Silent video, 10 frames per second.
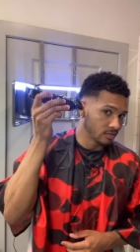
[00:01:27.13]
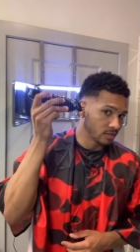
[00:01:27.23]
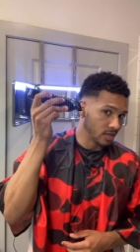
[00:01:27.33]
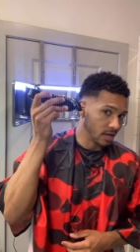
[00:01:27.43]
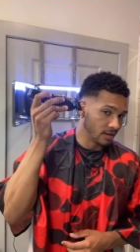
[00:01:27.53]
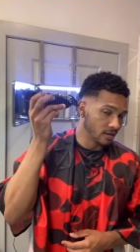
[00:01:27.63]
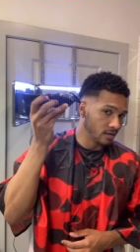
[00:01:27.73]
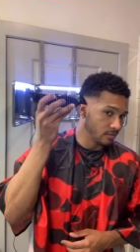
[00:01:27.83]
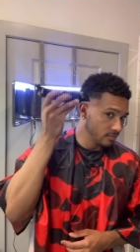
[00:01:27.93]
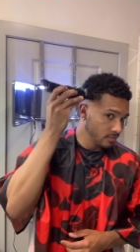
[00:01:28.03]
slide it
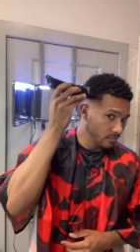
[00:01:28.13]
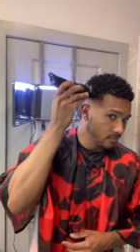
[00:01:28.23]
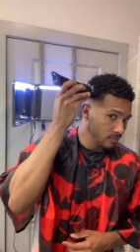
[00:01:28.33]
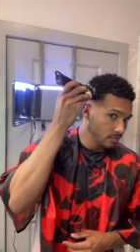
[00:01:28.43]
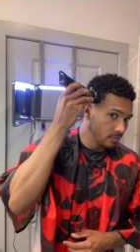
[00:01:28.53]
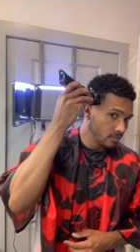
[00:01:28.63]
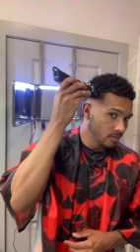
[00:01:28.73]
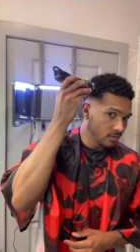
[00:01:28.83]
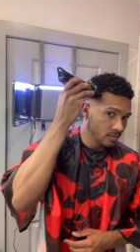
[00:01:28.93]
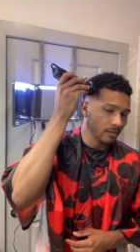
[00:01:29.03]
up.
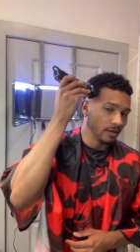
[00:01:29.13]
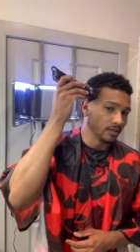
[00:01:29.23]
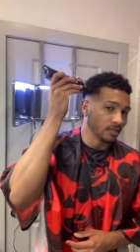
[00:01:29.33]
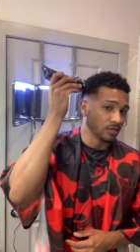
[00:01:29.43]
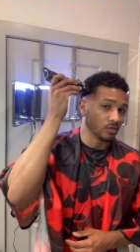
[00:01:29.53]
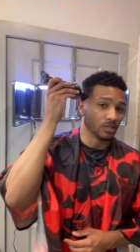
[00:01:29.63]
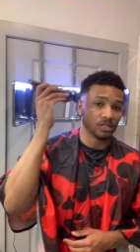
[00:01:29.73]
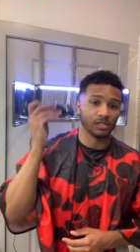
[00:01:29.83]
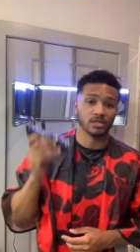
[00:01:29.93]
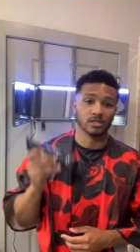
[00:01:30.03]
Like I say, it's real easy.